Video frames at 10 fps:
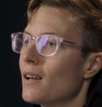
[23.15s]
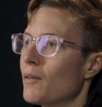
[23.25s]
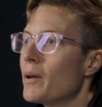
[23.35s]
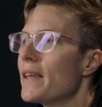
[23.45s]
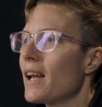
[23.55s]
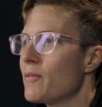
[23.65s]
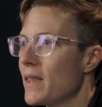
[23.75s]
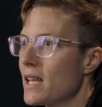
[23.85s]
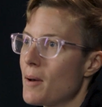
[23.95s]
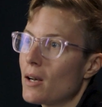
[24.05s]
One thing I've been
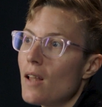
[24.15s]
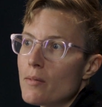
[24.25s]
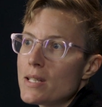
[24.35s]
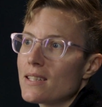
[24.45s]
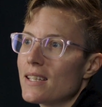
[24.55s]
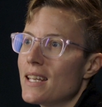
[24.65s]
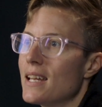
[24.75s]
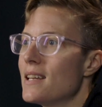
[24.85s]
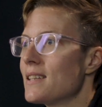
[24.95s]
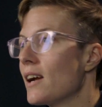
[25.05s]
thinking about a lot recently
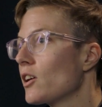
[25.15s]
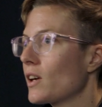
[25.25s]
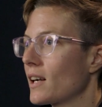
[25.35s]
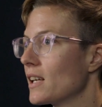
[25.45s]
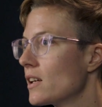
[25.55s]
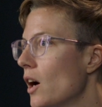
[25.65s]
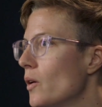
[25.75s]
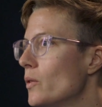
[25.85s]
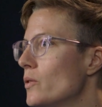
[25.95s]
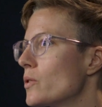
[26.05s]
is error-correcting codes,